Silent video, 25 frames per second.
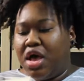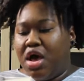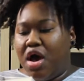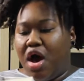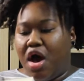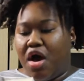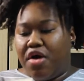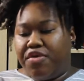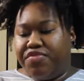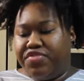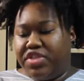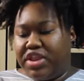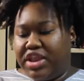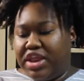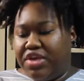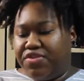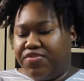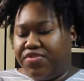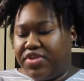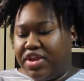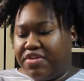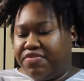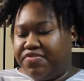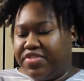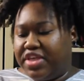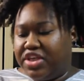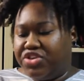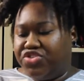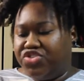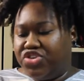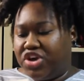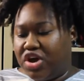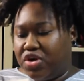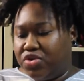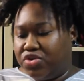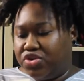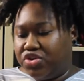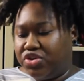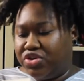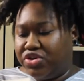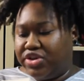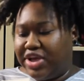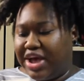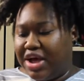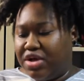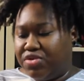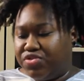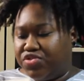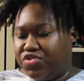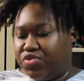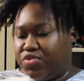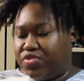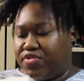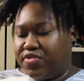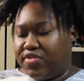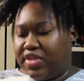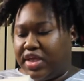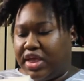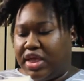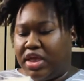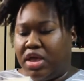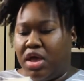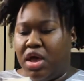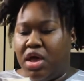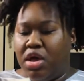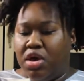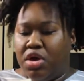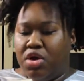after they've left their childhood council estate,